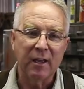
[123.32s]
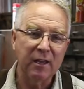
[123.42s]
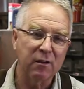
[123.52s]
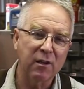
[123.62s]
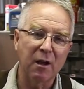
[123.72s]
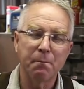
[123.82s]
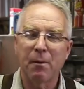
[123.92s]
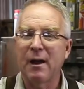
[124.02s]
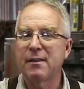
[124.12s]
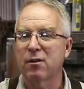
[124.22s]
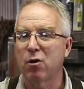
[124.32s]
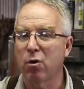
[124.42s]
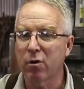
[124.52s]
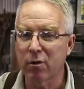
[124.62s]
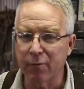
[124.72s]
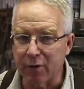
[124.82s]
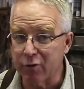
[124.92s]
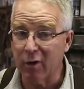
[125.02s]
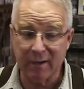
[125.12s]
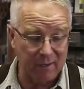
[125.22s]
It'll come by the corner of your
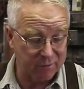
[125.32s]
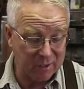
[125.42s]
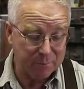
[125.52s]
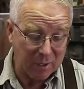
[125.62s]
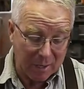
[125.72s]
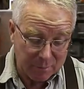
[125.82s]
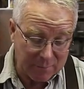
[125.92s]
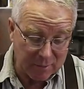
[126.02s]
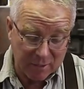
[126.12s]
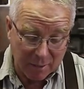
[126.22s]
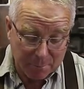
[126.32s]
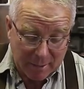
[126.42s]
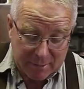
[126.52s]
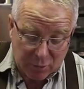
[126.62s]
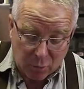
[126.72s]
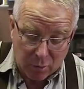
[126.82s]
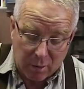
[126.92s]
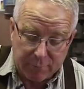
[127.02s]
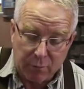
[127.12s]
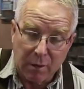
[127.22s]
truck. It'll sometimes even come by the
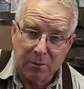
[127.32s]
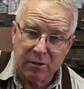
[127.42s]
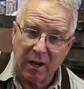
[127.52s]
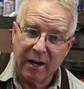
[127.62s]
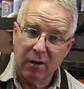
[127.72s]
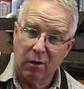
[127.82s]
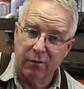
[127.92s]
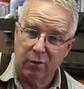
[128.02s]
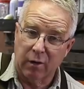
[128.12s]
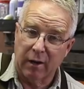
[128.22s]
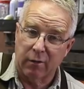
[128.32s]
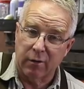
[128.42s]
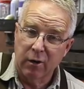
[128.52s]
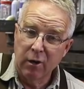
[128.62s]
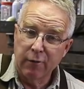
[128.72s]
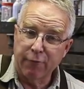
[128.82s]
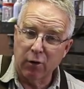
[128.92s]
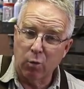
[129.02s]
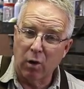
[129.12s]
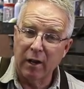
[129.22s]
corner of a rubber tire on the ground
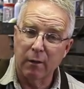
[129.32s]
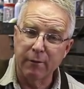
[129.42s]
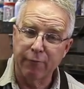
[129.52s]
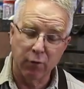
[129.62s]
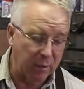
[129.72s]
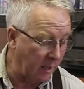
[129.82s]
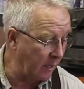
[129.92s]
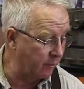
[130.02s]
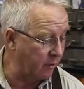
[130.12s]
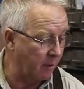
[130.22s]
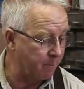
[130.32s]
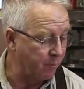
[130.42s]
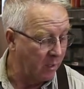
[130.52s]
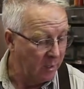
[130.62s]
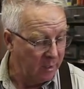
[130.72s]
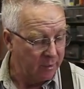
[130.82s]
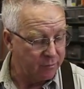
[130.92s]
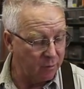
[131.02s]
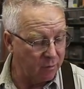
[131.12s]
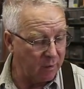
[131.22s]
for a while before it hangs up.
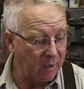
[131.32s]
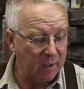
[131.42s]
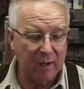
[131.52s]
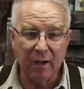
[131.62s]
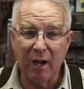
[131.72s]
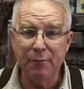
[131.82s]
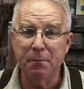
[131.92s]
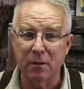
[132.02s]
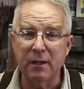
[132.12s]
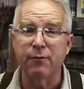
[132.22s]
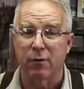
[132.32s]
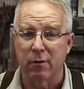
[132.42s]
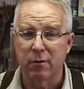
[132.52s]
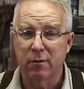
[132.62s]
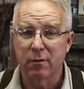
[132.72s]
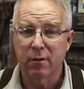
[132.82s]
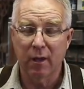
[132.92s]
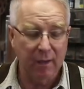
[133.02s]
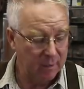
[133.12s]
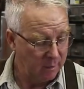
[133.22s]
So I'm a believer,
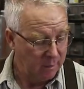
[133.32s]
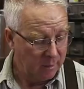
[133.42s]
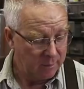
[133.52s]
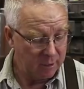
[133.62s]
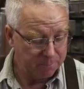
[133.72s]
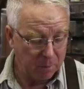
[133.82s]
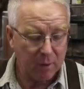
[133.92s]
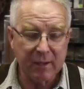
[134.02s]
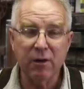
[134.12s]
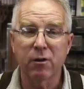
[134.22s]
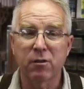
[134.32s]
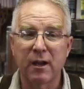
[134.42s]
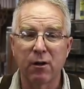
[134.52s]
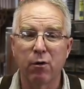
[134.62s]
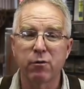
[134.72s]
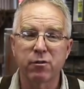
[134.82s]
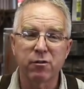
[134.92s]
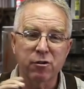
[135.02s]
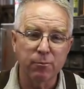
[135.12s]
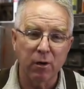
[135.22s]
okay? These polyurethane
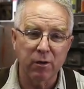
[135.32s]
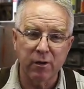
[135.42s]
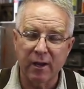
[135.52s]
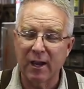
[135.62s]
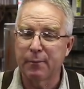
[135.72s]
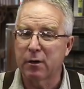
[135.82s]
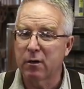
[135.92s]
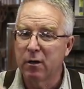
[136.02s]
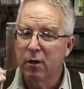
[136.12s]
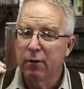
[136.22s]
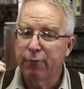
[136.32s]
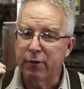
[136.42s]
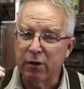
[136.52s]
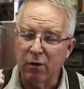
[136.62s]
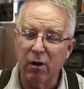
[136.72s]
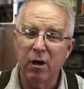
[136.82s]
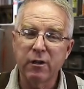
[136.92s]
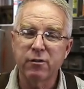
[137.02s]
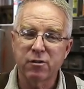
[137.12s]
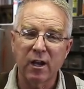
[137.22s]
hoses, smaller diameter, for your
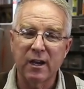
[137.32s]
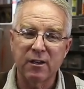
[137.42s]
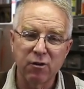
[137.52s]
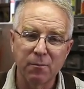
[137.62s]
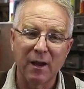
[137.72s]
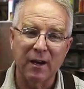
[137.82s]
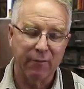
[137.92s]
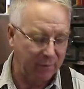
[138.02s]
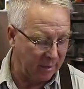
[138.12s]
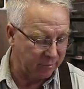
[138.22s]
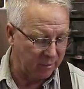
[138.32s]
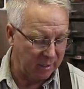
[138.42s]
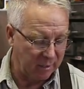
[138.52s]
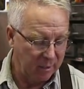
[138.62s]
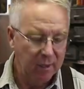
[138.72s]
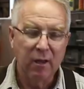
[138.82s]
on-site pneumatic fastening